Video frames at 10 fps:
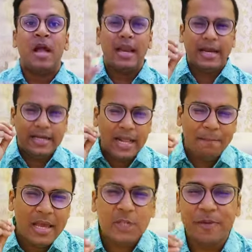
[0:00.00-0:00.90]
Like,
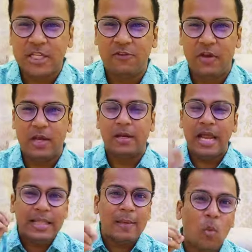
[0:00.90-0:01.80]
be specific.
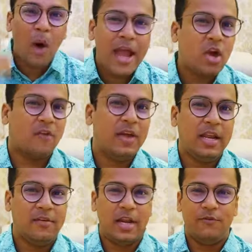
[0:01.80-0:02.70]
Tell them why you are
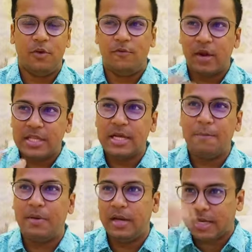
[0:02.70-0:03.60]
feeling grateful. For
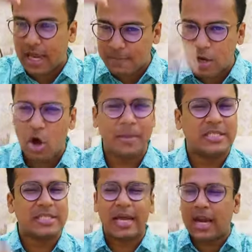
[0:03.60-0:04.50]
example, it can be a long
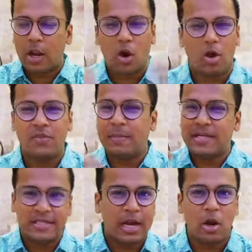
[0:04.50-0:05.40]
message. I get a lot of them.
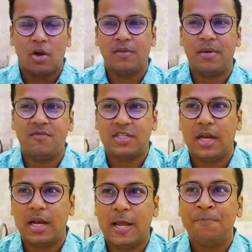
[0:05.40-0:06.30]
I send a lot of them every
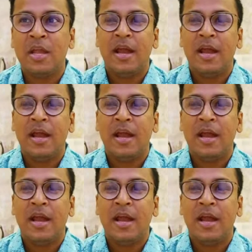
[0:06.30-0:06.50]
single day.